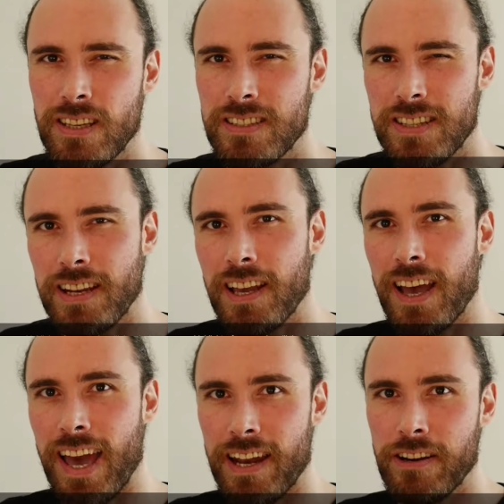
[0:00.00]
set a
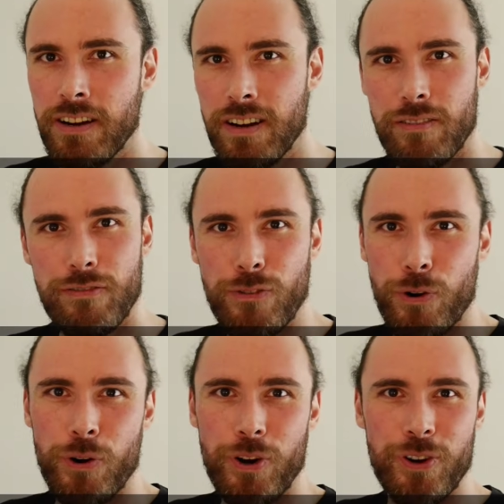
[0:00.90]
header
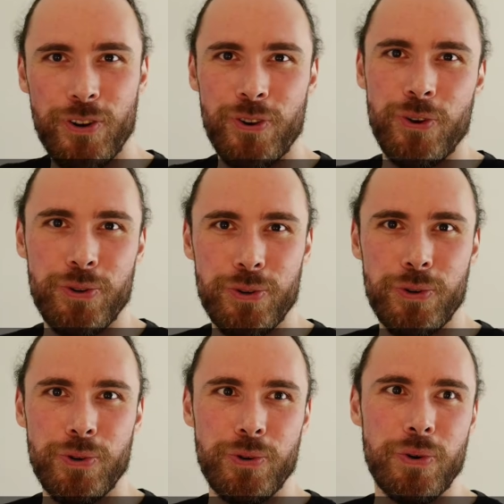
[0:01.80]
for
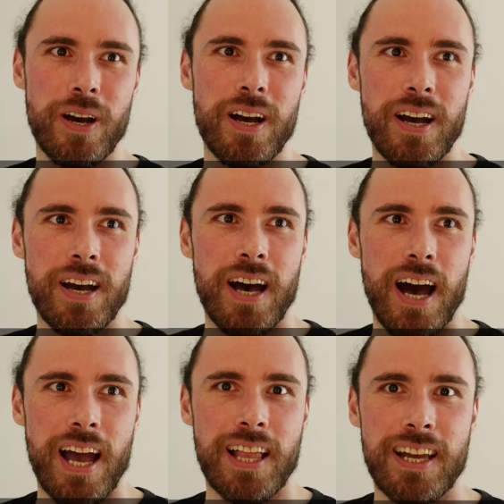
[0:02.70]
new
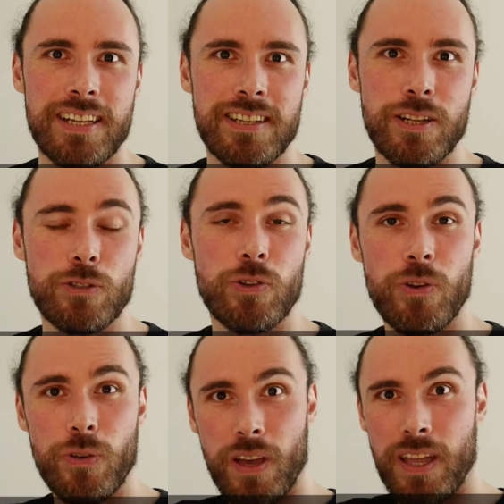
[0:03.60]
highlights and notes. So
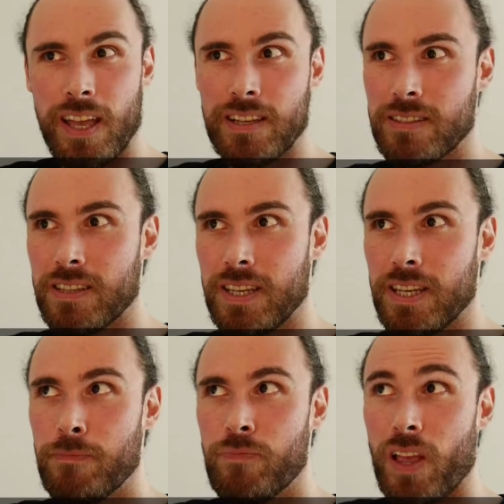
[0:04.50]
you can
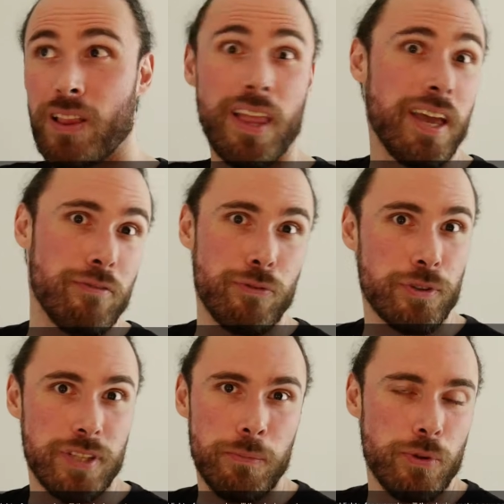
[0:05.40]
actually link, for
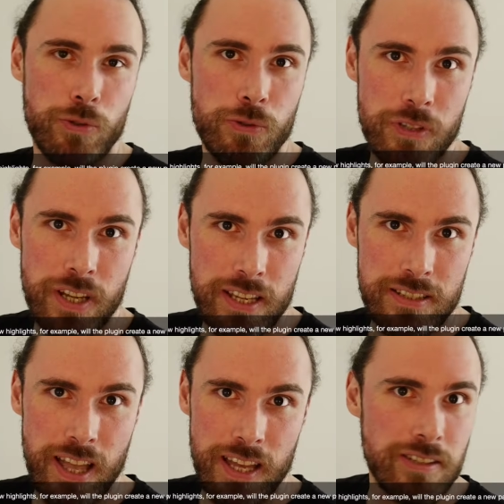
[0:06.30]
example, to today's
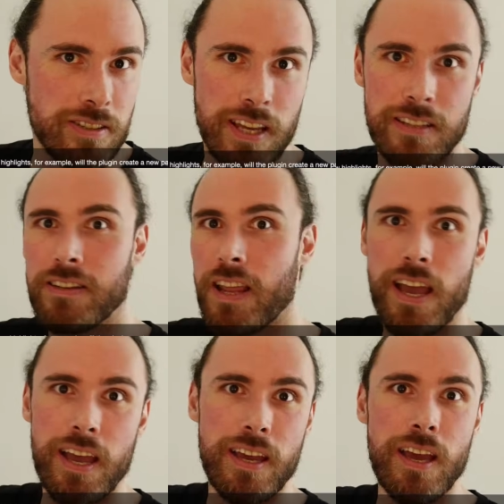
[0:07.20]
date. You say
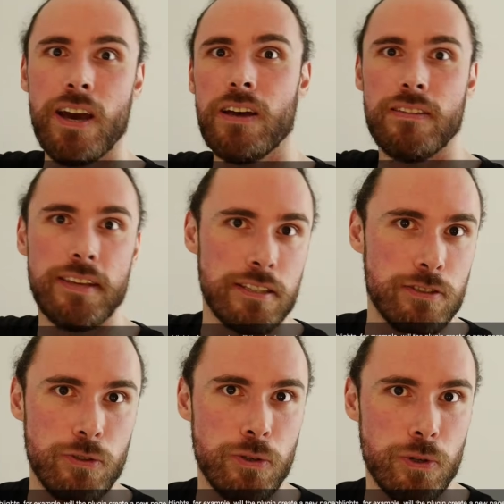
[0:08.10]
today, these
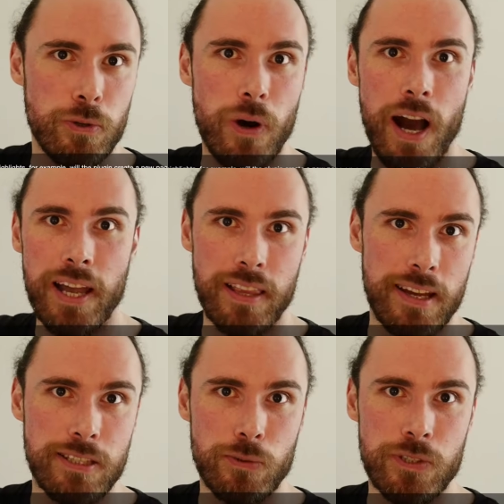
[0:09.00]
new
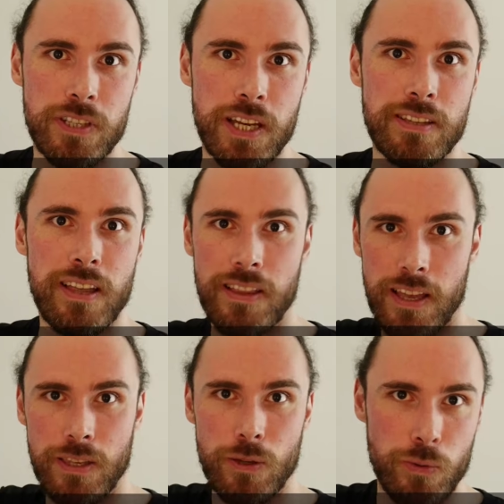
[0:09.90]
highlights were synced, and
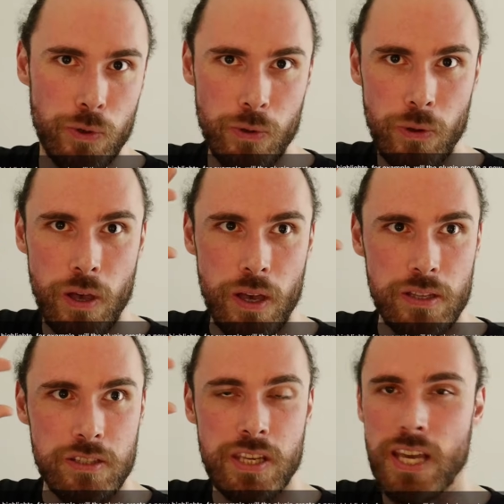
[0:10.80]
then you will
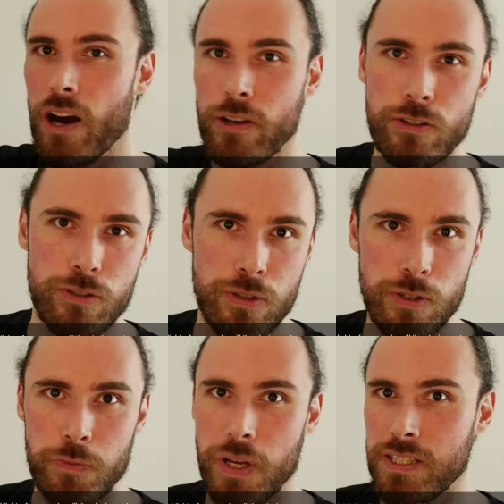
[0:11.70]
see on your
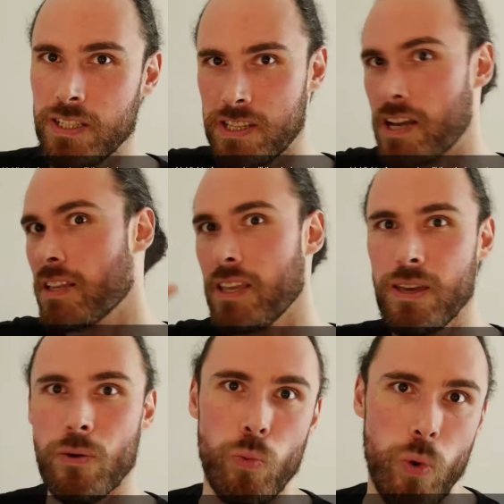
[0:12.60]
journals page exactly
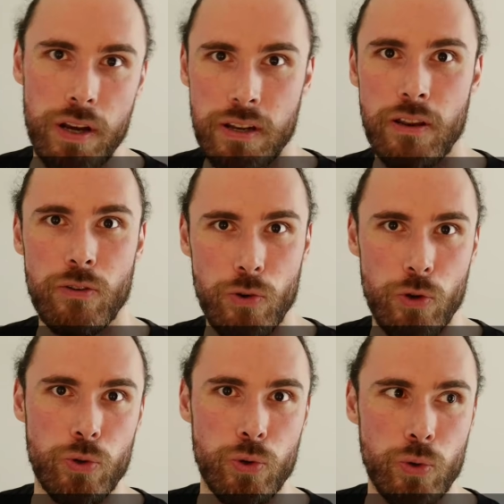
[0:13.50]
what
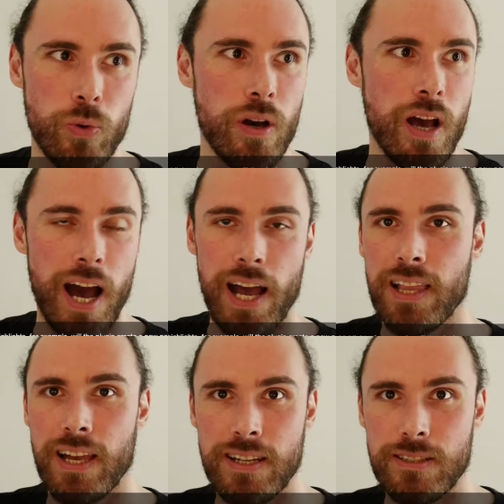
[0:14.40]
new
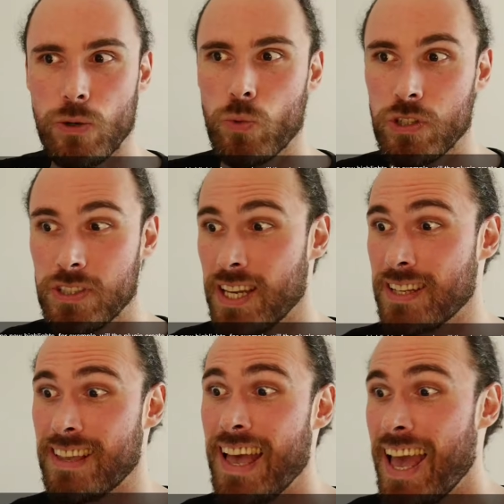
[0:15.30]
highlights were
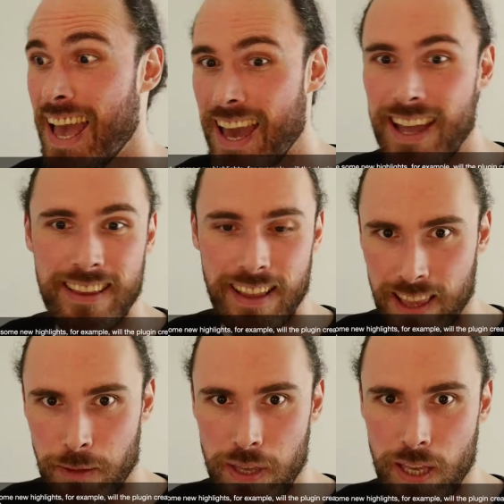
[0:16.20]
synced. And
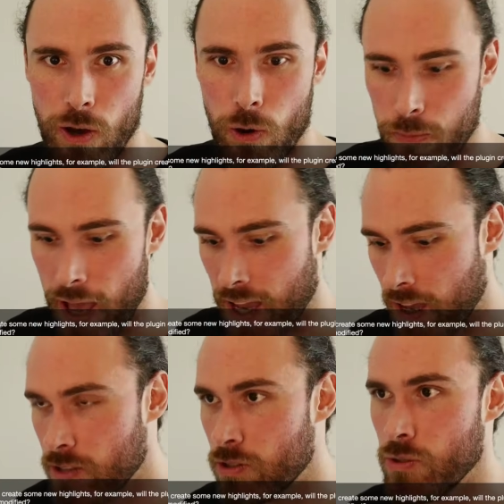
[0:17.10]
let me go
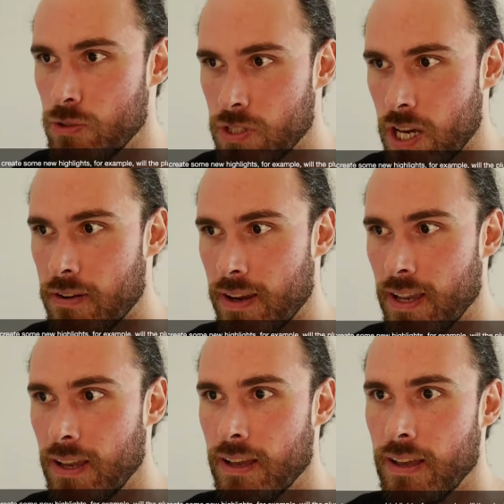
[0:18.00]
back to
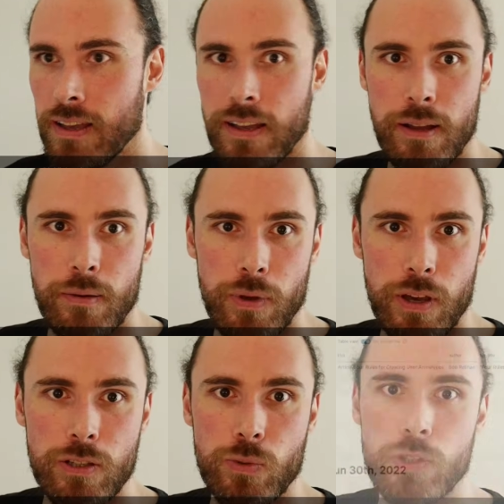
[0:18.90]
sharing,
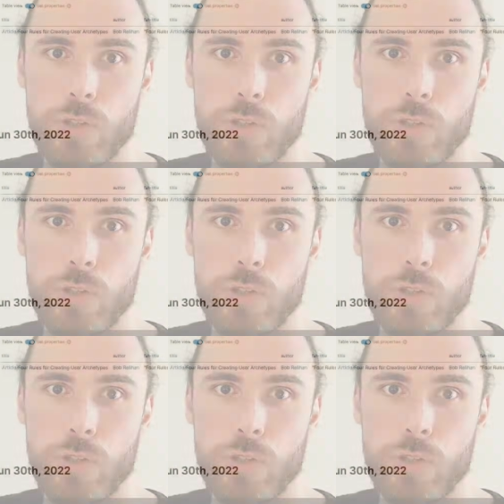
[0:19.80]
because what you